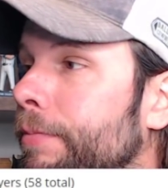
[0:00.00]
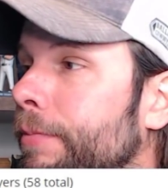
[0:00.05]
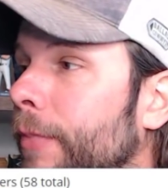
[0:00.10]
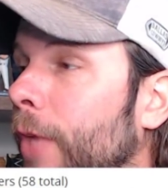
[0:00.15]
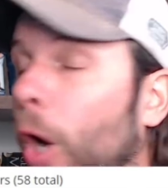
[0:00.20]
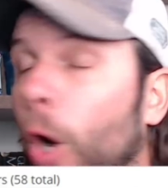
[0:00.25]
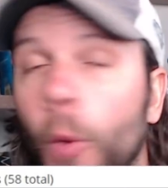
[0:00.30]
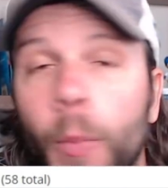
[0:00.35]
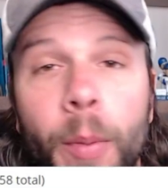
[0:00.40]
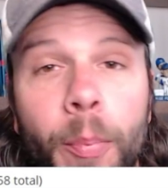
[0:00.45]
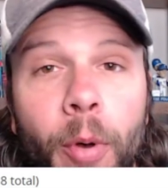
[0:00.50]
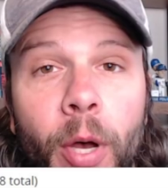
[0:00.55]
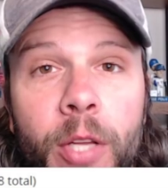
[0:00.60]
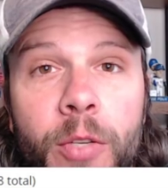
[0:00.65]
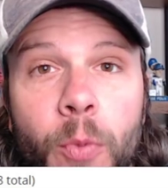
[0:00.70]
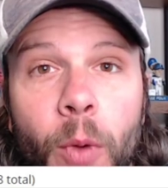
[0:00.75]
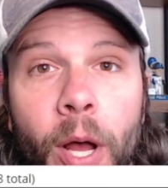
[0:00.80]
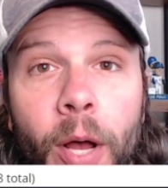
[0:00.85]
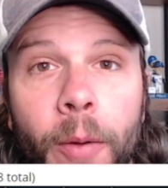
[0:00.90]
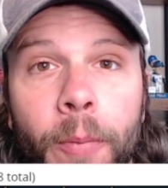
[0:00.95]
Hope he
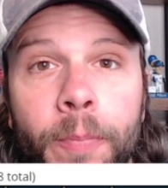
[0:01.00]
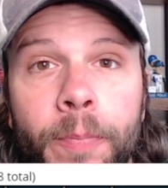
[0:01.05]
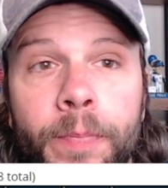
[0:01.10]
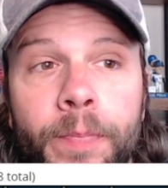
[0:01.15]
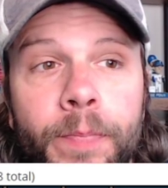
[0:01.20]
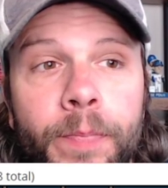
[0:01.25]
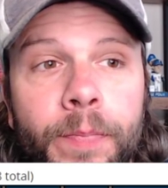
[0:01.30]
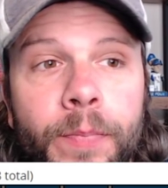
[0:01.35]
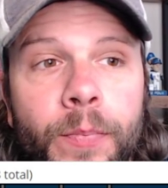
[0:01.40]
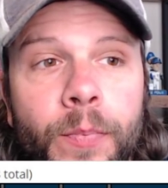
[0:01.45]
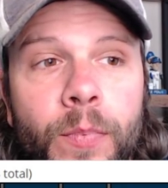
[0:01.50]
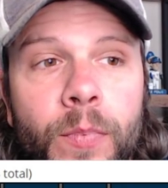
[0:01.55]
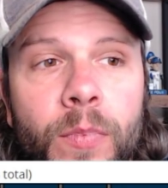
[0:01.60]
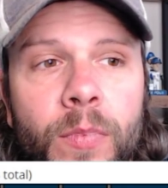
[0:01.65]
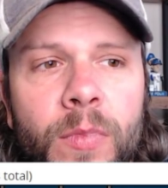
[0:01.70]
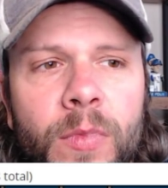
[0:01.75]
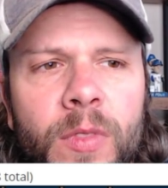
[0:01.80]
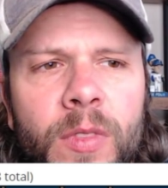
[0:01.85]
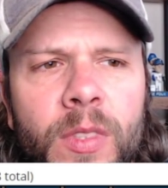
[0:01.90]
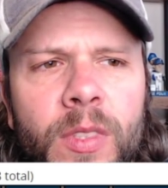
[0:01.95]
plays well.
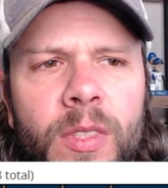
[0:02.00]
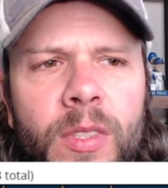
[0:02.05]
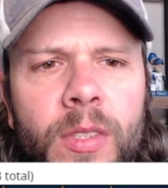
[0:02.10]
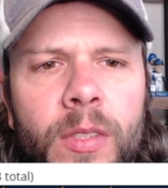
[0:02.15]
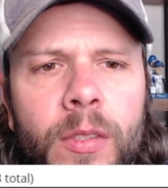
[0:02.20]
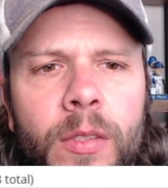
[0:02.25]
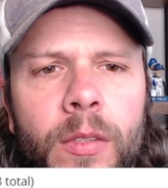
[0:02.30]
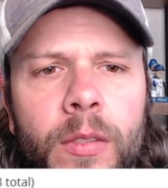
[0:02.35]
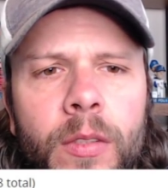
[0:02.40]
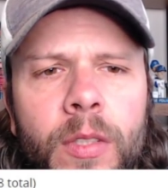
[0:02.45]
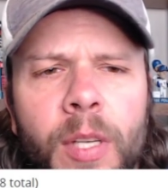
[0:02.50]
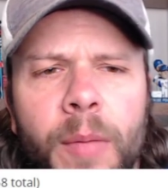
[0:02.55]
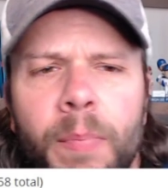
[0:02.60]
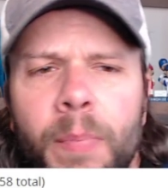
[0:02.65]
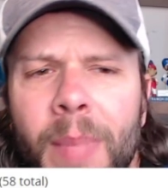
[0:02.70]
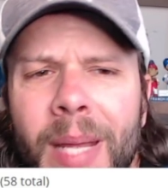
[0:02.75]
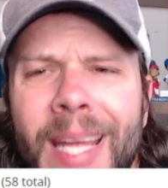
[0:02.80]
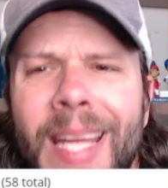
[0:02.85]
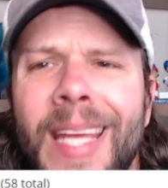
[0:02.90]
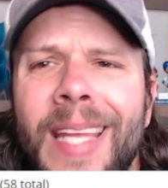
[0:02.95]
To
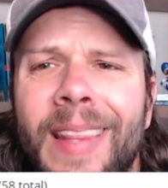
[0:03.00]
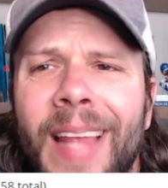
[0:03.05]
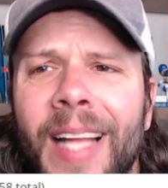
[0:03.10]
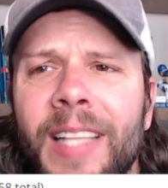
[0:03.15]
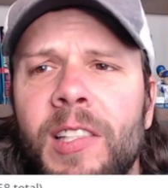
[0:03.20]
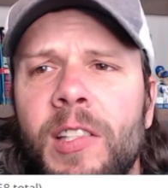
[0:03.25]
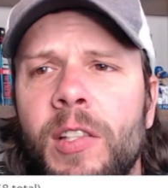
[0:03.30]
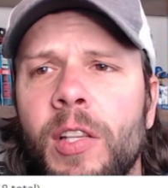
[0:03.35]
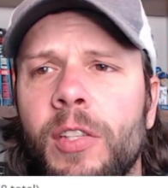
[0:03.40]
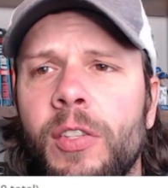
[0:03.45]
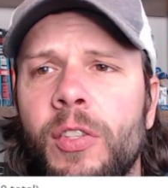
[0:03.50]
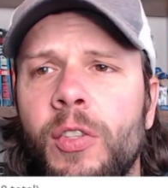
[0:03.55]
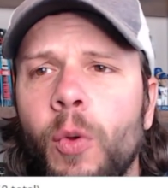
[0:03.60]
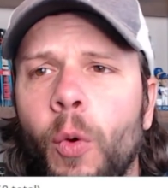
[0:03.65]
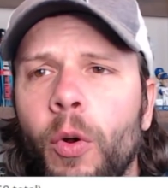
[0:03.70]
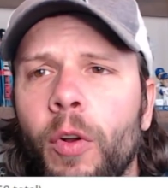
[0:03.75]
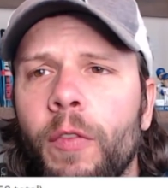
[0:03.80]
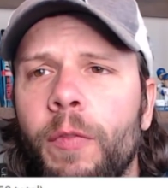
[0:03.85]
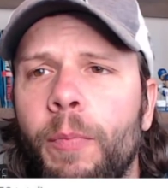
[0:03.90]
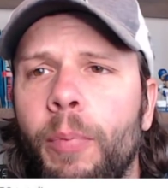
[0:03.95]
me, that's the
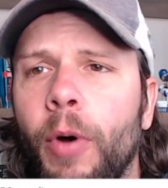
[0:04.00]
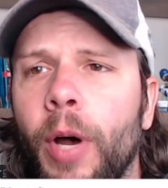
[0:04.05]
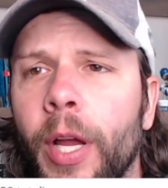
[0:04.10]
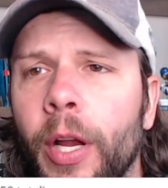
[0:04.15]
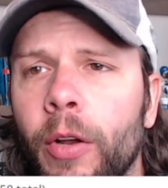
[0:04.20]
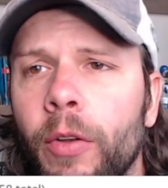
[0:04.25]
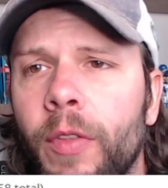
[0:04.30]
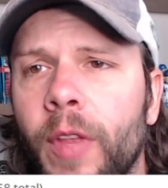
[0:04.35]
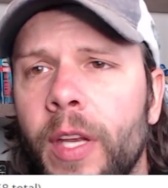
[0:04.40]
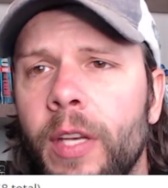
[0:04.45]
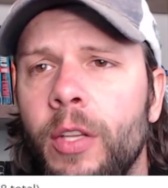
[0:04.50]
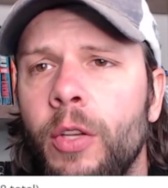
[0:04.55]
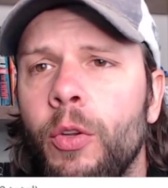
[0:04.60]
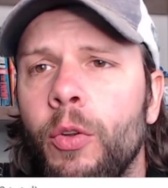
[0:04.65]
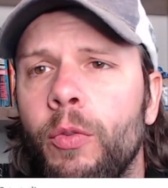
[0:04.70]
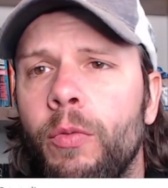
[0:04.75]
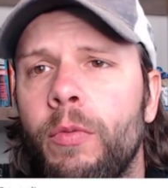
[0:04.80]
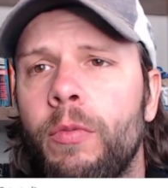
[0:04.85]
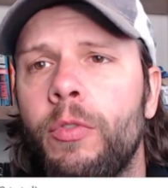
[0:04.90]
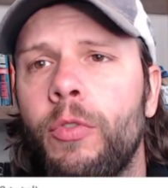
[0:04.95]
sort of player that
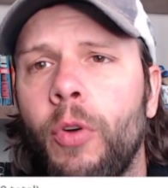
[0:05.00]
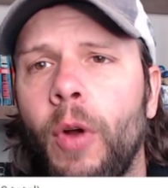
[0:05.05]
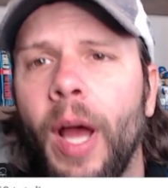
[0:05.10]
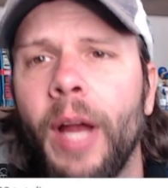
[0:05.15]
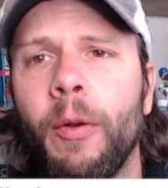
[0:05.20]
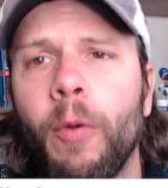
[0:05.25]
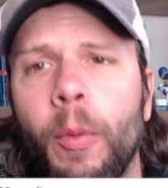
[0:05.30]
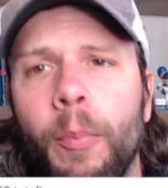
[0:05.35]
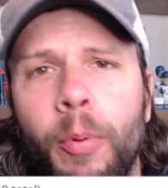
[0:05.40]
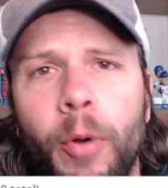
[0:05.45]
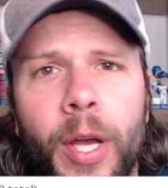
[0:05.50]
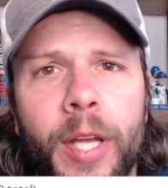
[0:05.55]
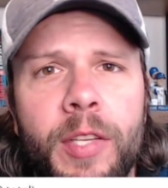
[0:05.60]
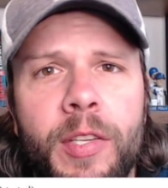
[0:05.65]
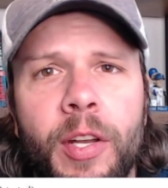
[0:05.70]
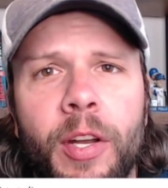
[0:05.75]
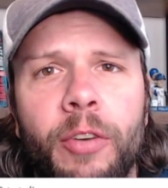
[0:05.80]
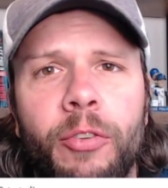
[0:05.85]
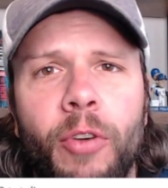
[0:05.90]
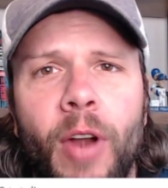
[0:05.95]
you try to replace
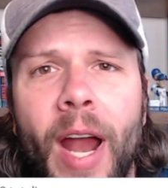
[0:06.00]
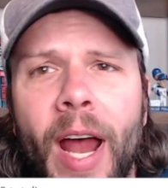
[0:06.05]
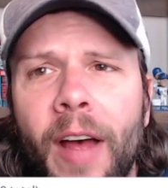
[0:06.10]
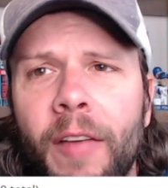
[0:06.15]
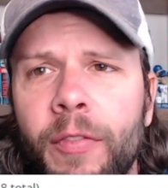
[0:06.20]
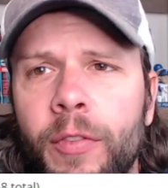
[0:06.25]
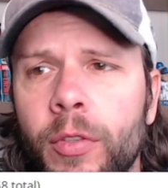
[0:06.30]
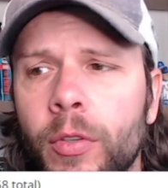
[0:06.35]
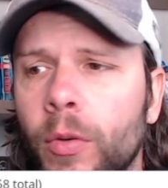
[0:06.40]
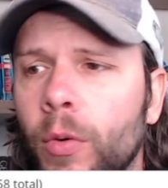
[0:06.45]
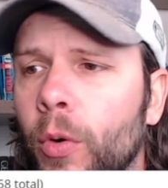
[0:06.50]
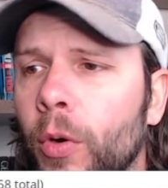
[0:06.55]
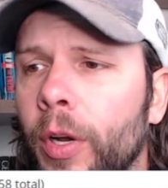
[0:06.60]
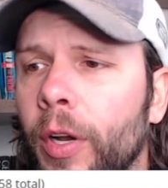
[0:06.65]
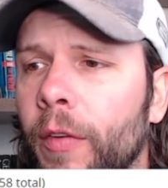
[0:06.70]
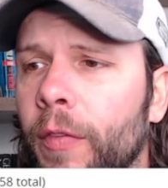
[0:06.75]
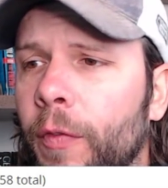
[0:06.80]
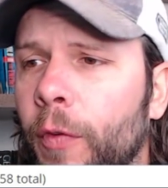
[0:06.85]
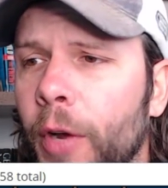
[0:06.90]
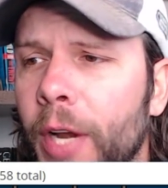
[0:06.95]
in a draft or
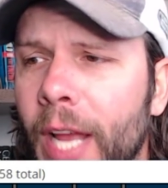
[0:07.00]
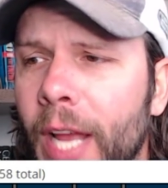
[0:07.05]
in a free